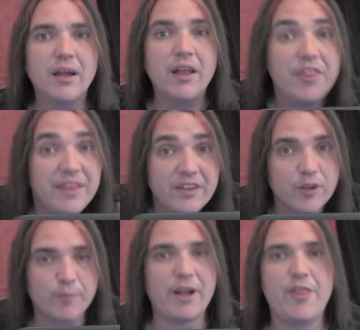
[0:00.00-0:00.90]
these
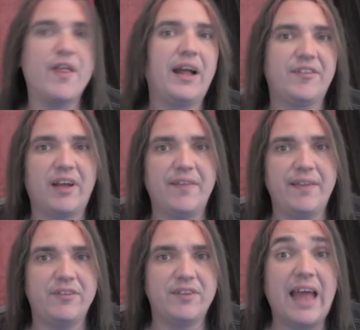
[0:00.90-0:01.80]
are my thoughts on
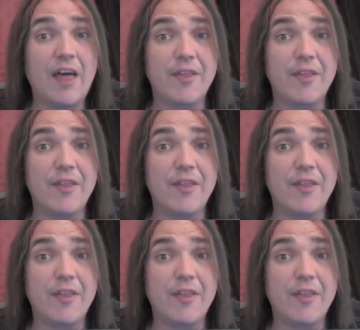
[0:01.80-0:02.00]
this. Now